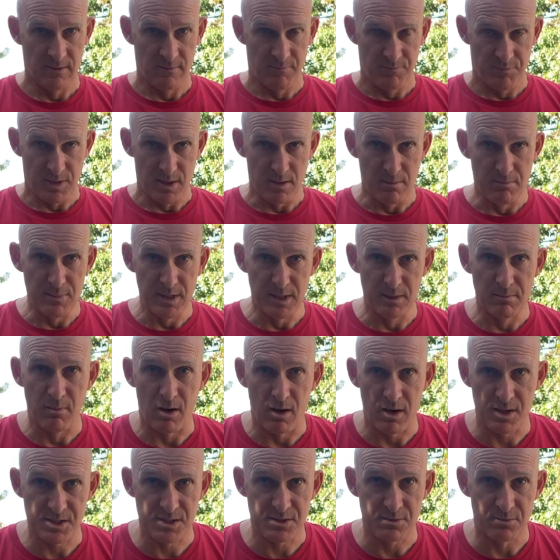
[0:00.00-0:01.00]

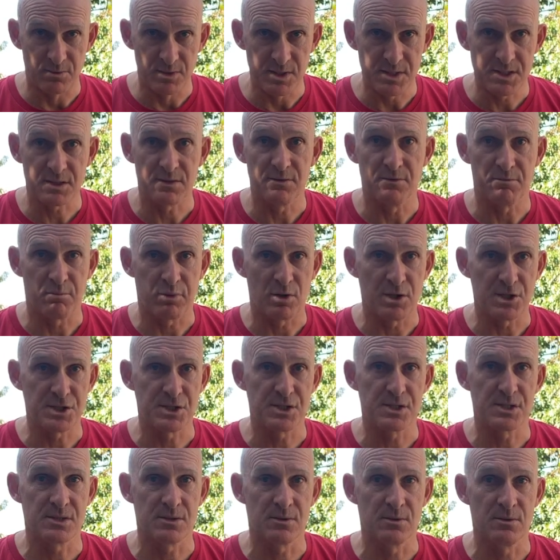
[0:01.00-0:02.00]
minimize the risk of pressure
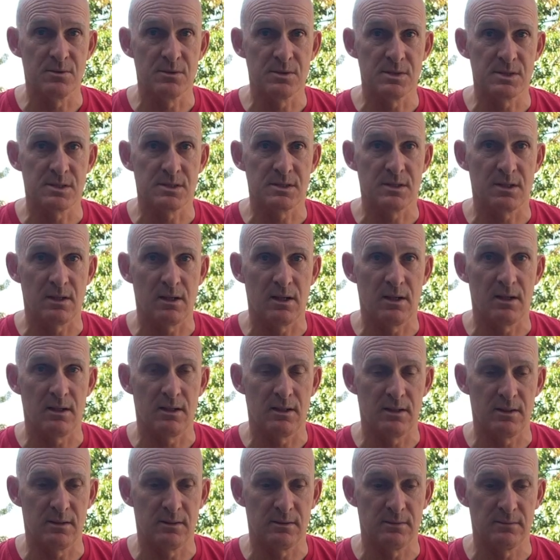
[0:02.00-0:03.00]
sores,
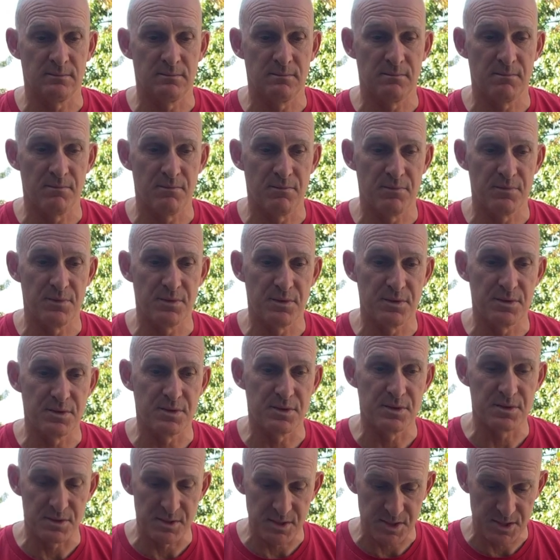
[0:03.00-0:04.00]

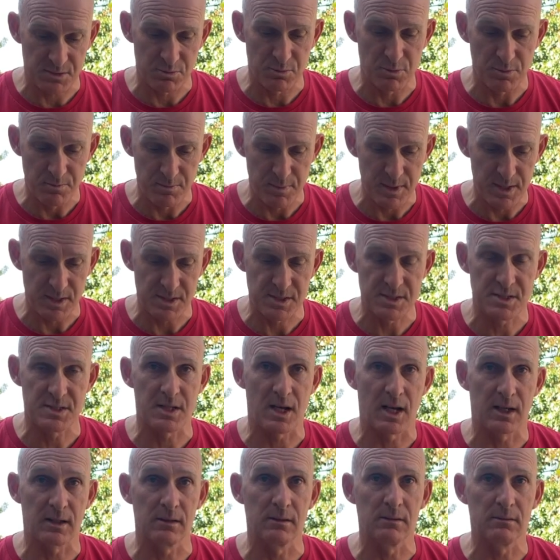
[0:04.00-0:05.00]
this would be a
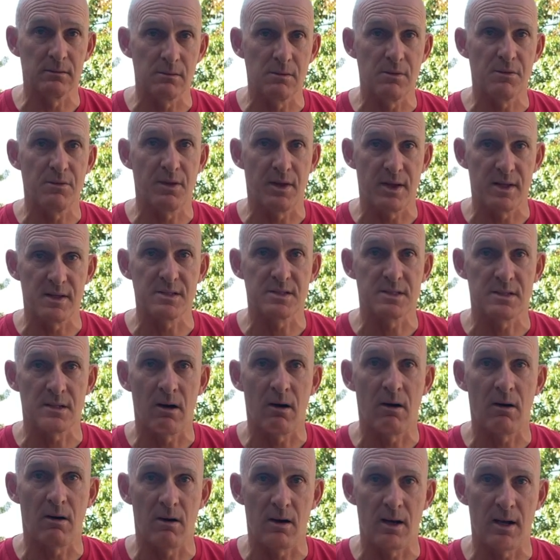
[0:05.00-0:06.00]
saddle that's
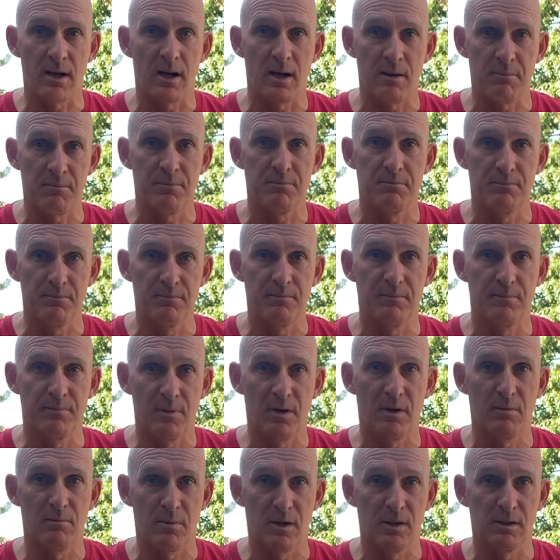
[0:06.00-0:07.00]
high up
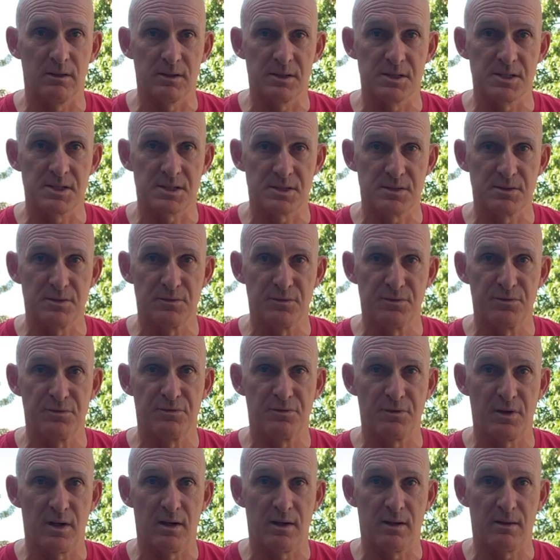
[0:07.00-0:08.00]
on my list of
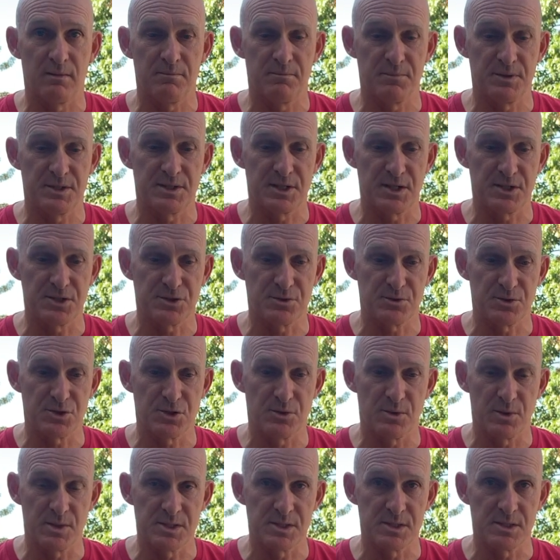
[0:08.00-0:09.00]
potential
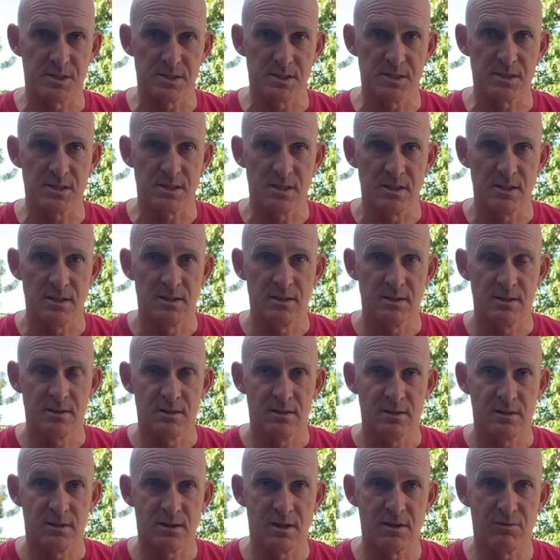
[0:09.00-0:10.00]
choices,
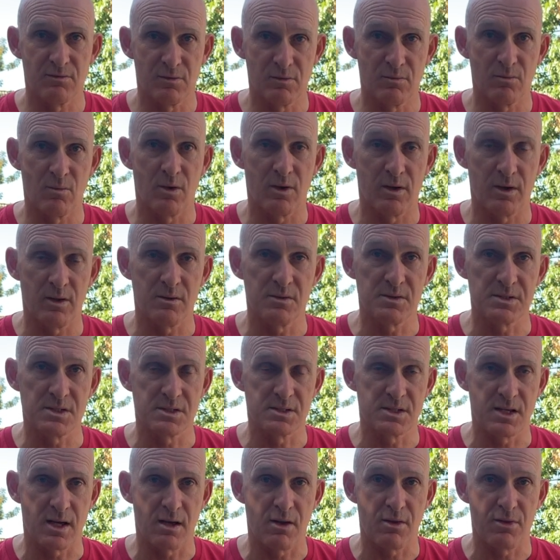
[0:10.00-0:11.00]
given what else is
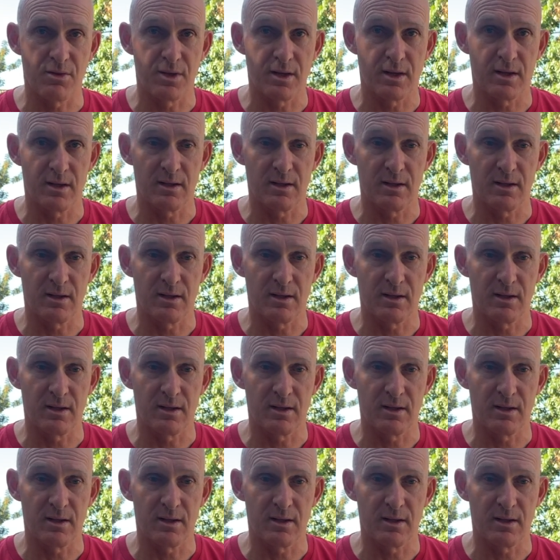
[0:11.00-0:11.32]
out there.